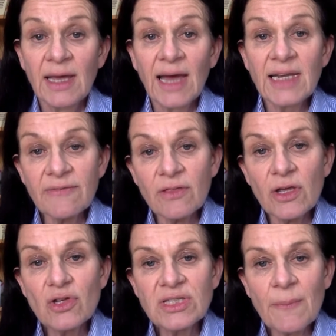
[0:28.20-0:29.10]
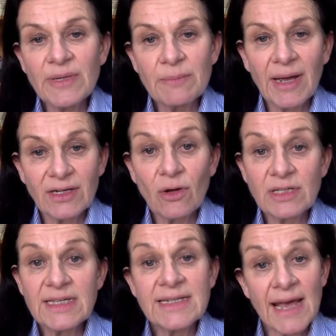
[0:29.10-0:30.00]
And even though somebody might not
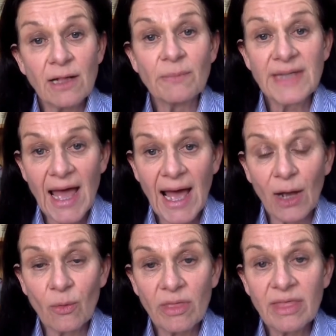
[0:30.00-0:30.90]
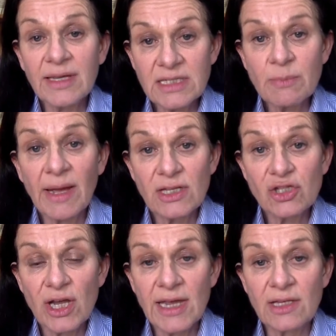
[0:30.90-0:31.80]
need help now, things might
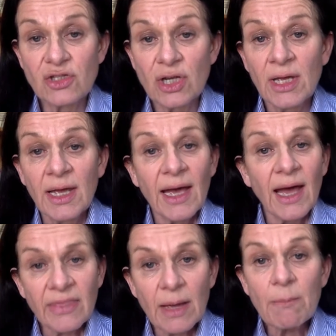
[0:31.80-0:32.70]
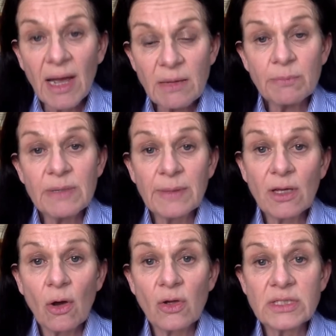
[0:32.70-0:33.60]
change. And that might be
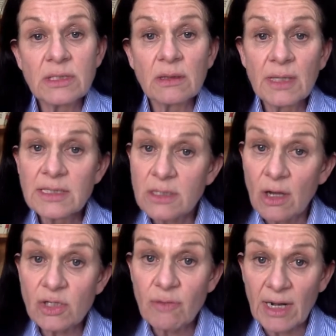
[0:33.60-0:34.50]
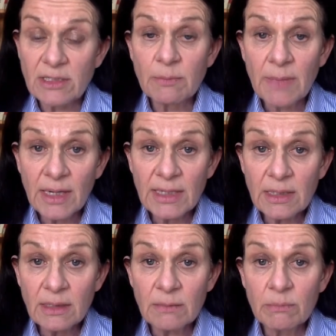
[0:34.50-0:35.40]
because they start to run out of money,
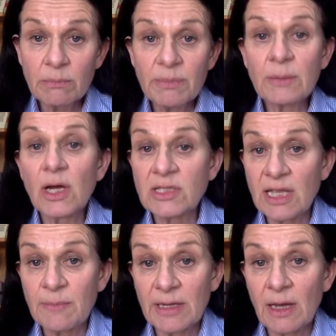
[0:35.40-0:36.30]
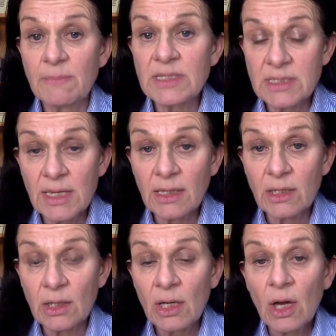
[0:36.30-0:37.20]
because they become sick,
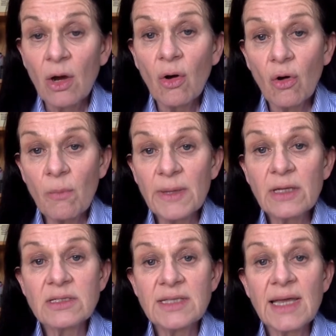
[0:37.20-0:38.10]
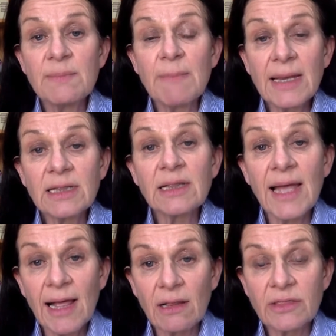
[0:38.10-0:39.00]
or because their mental
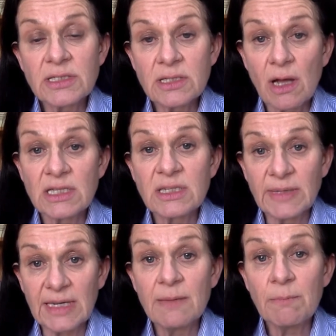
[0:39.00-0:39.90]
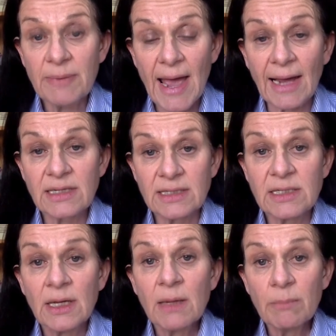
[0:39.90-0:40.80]
health starts to be impacted
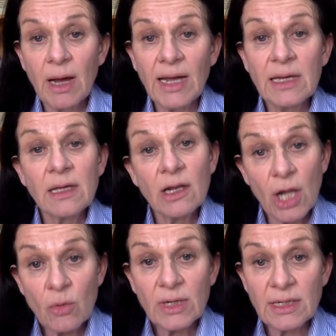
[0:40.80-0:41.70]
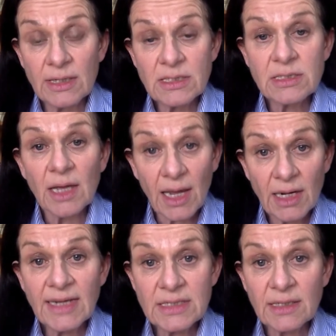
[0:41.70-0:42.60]
by loneliness and
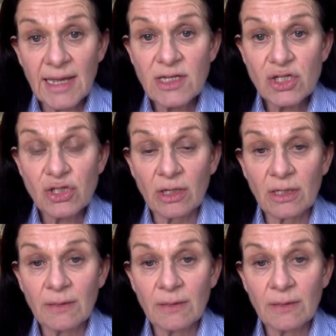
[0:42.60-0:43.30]
isolation.